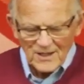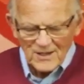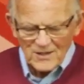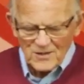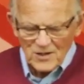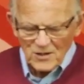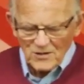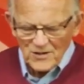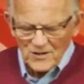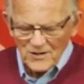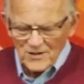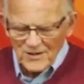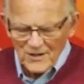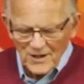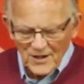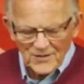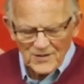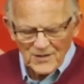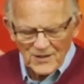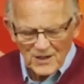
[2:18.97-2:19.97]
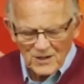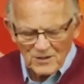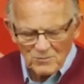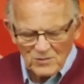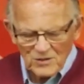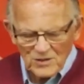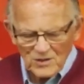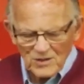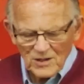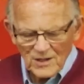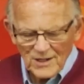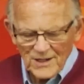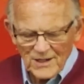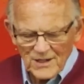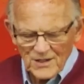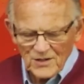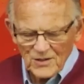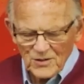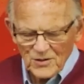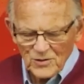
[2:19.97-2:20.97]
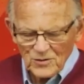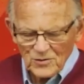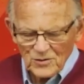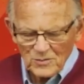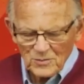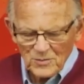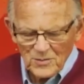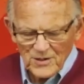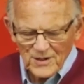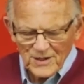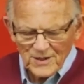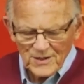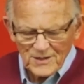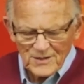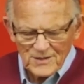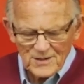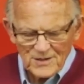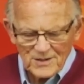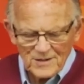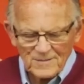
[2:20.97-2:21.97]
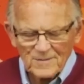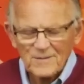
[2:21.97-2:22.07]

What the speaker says: so that nothing will hinder your prayers.